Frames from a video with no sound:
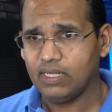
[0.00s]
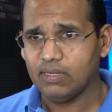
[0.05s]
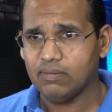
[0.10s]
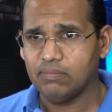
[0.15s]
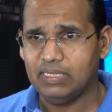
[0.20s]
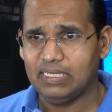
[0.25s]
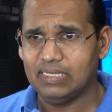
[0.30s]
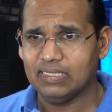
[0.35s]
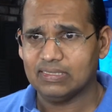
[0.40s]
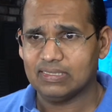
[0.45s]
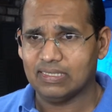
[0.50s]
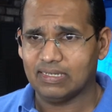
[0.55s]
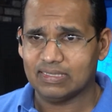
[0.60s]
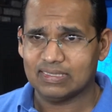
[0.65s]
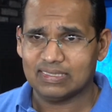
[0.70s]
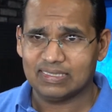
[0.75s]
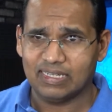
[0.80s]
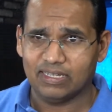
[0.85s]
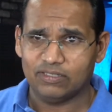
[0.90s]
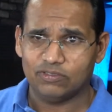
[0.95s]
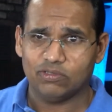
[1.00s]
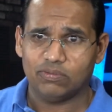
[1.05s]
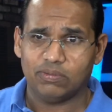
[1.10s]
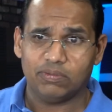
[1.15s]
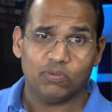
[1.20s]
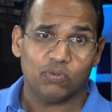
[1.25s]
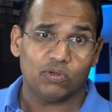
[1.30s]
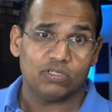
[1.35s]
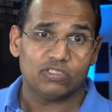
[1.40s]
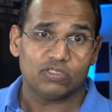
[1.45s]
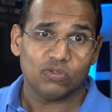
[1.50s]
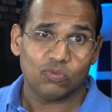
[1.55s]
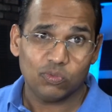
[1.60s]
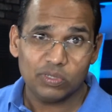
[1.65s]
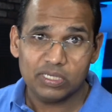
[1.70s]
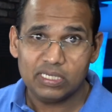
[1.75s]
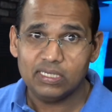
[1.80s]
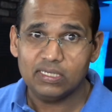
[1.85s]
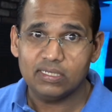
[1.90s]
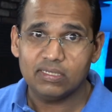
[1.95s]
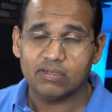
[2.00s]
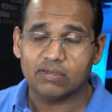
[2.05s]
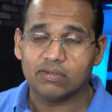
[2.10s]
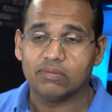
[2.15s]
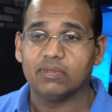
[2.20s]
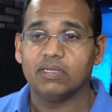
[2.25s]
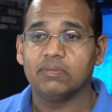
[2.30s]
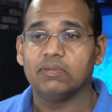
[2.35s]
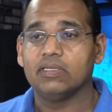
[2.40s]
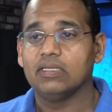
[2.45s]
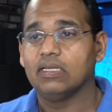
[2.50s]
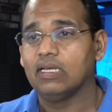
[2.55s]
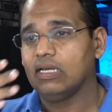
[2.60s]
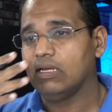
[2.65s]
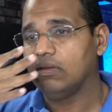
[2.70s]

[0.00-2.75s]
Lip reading: Meetings that are scheduled maybe once a week, or maybe